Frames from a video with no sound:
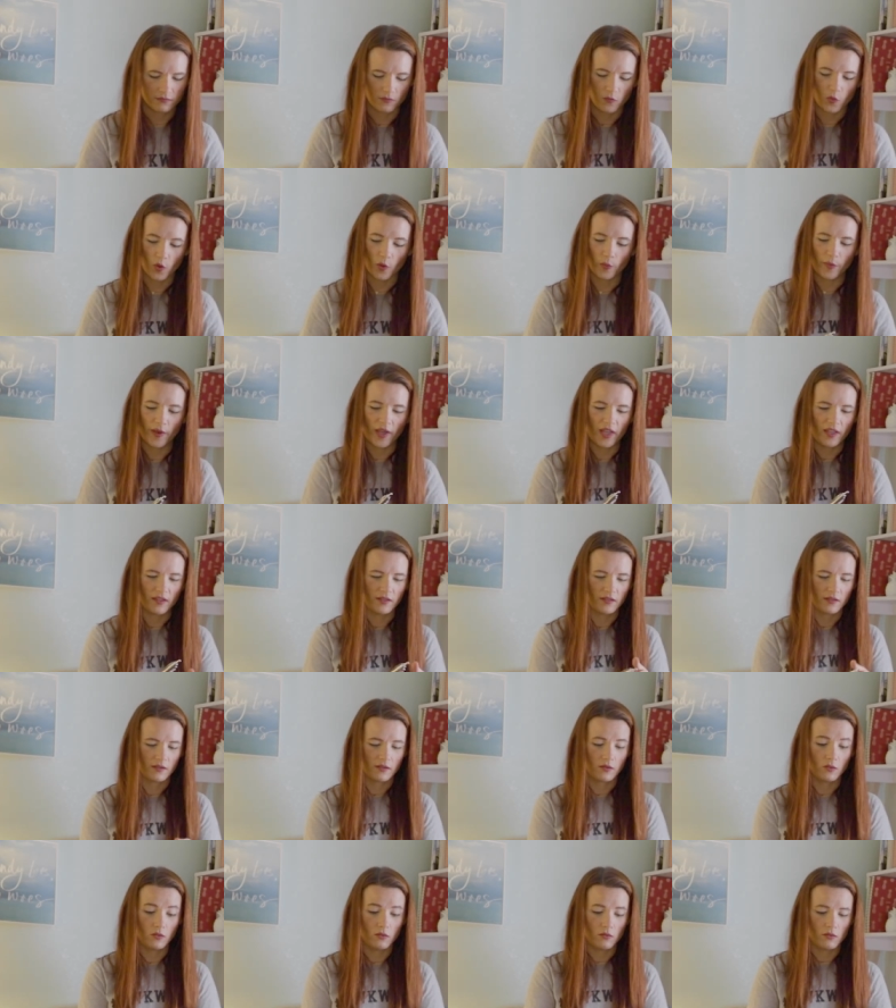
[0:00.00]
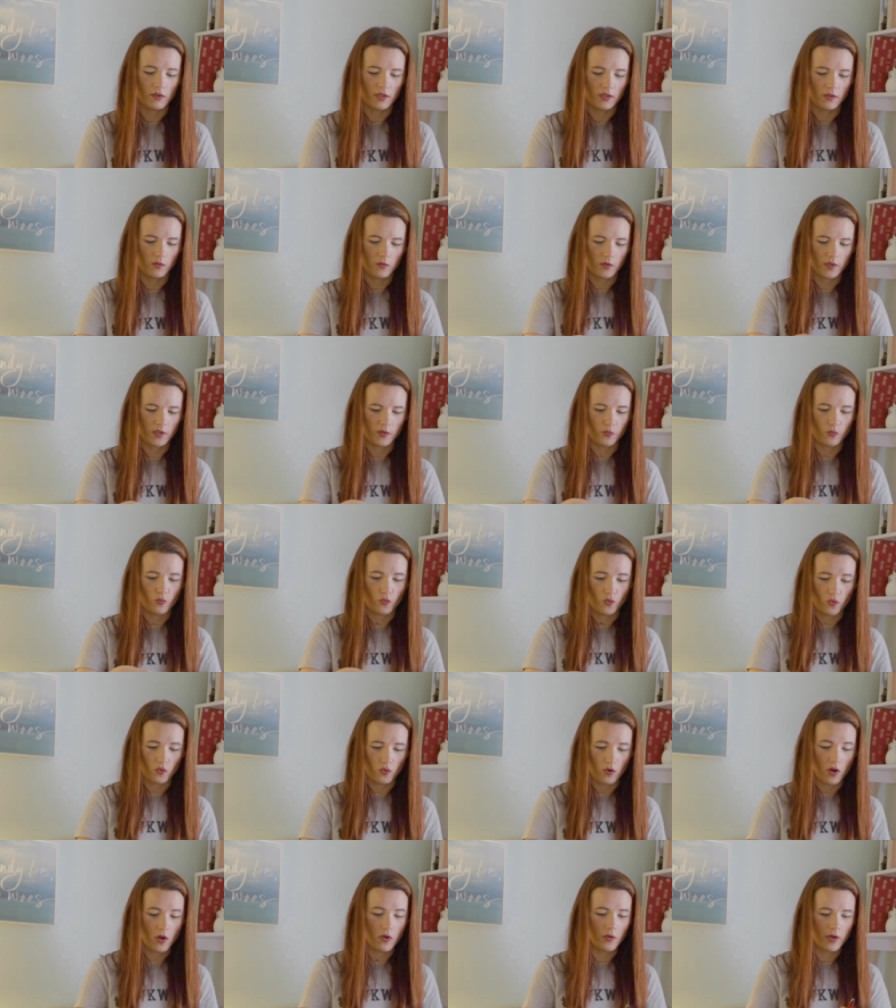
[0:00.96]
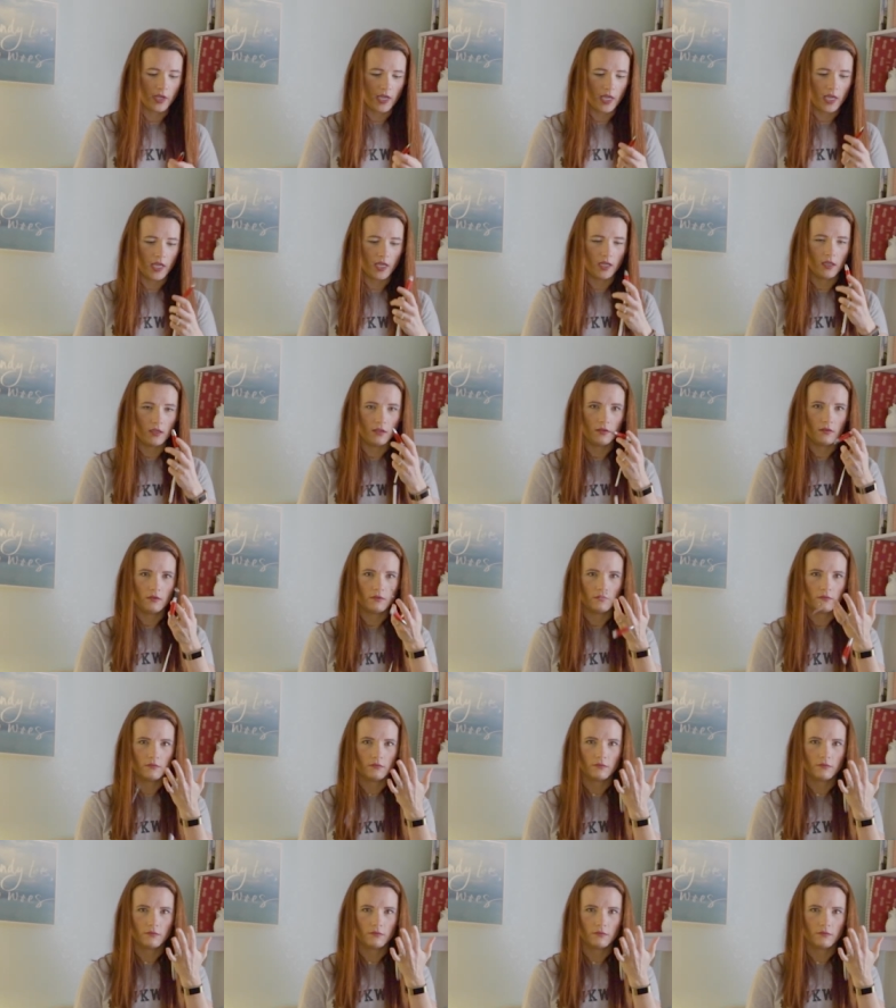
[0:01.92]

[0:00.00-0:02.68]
More pens. Oh, this one's broken.